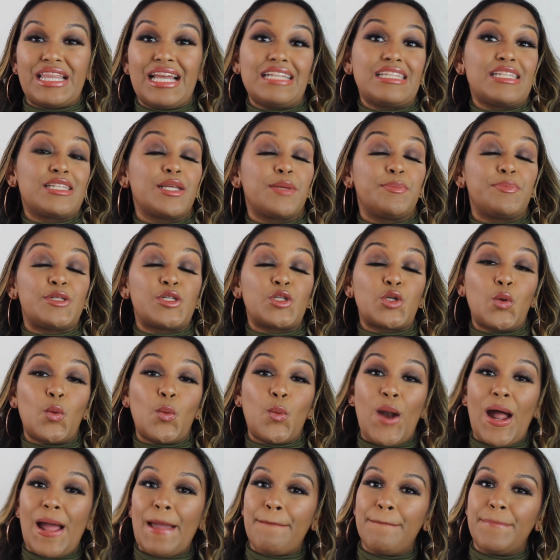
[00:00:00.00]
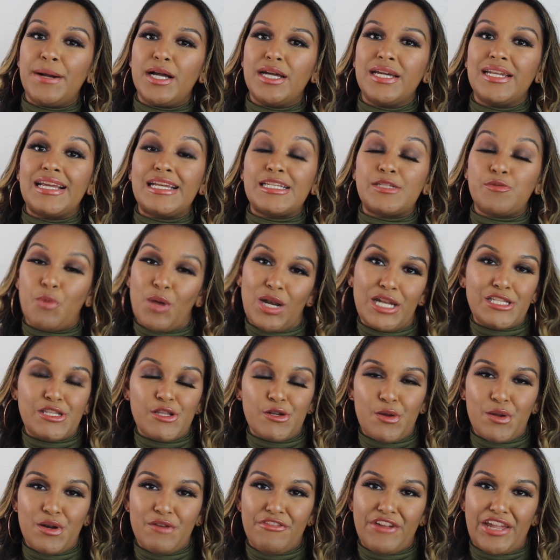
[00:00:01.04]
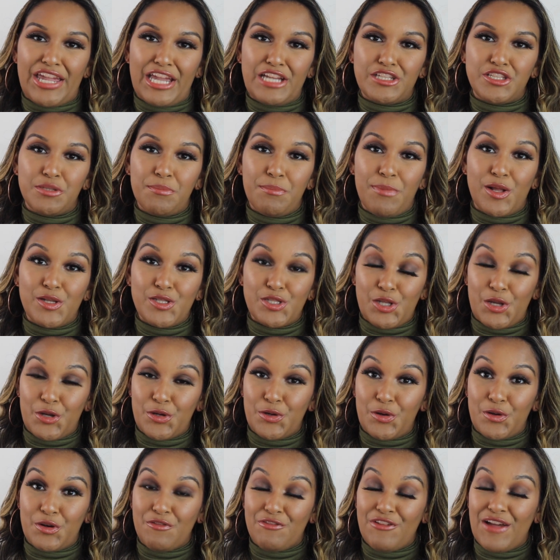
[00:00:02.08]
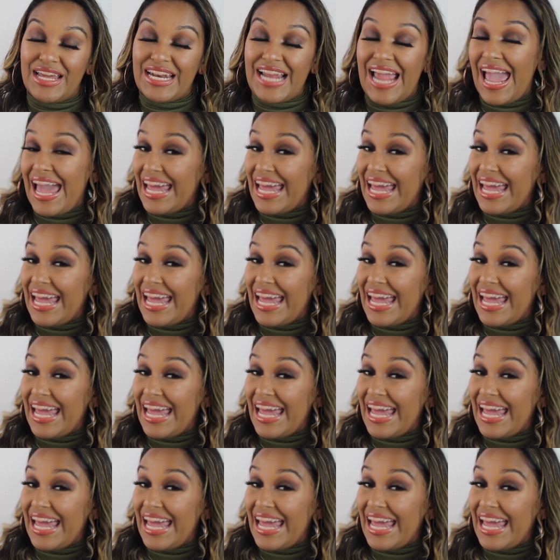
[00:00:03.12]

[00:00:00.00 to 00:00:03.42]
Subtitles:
that subscribe button as well as the notification bell so you're notified